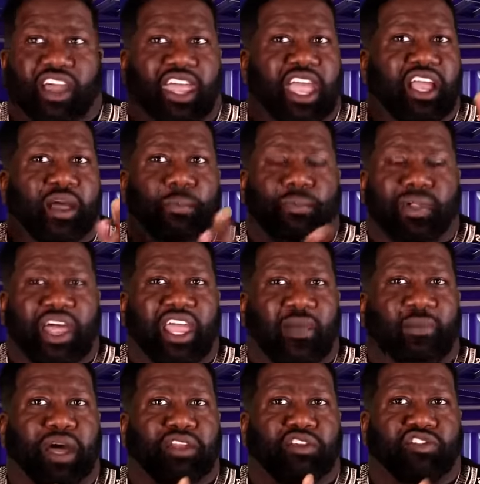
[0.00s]
I can't
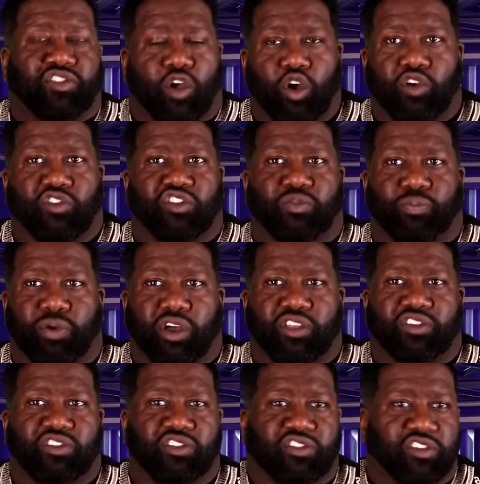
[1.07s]
complain about the service.
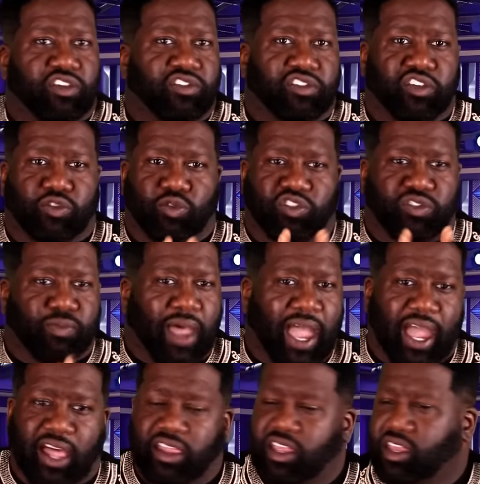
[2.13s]
Brothers and sisters were
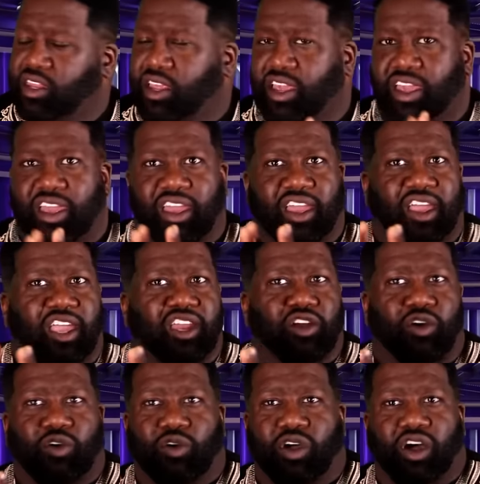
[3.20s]
smiling, you
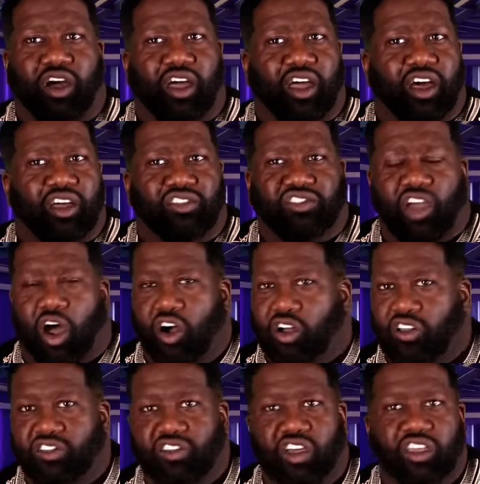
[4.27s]
know, uh, uh,
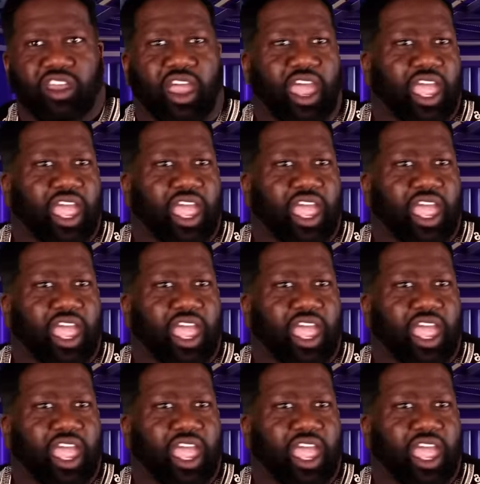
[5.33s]
talking to you.